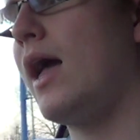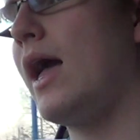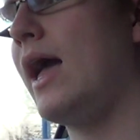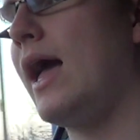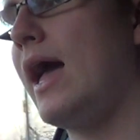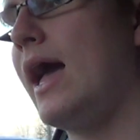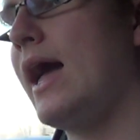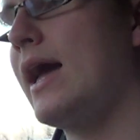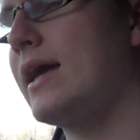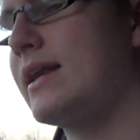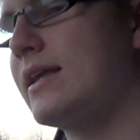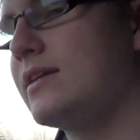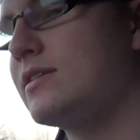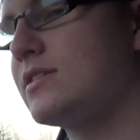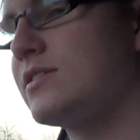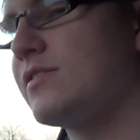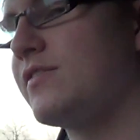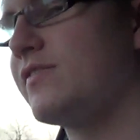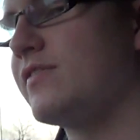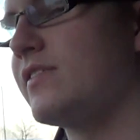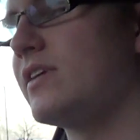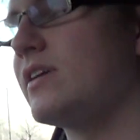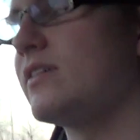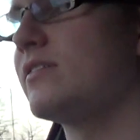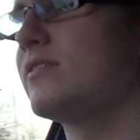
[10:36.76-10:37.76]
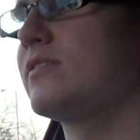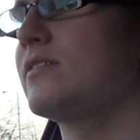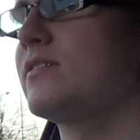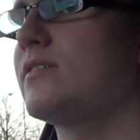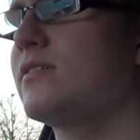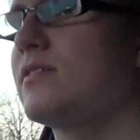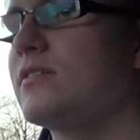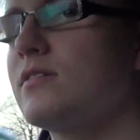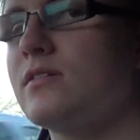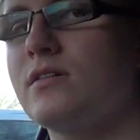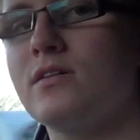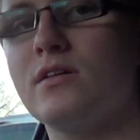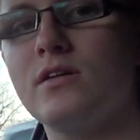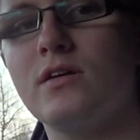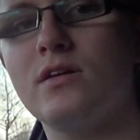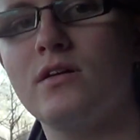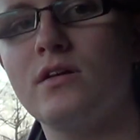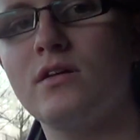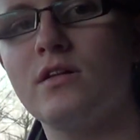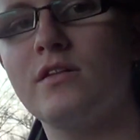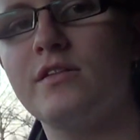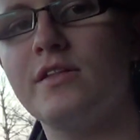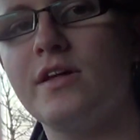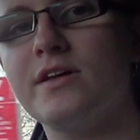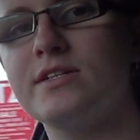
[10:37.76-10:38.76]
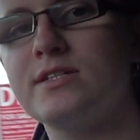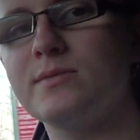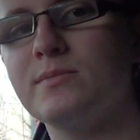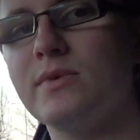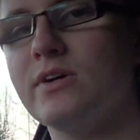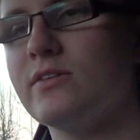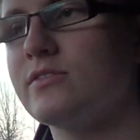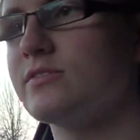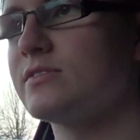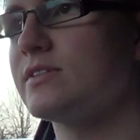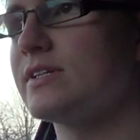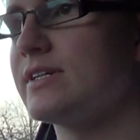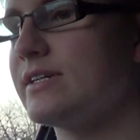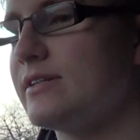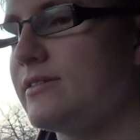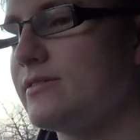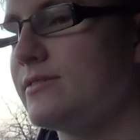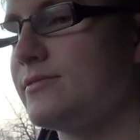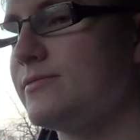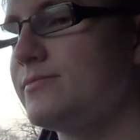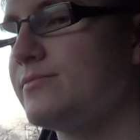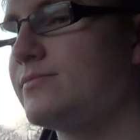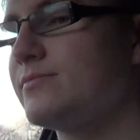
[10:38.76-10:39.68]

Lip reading: And into fifth. 30 miles an hour.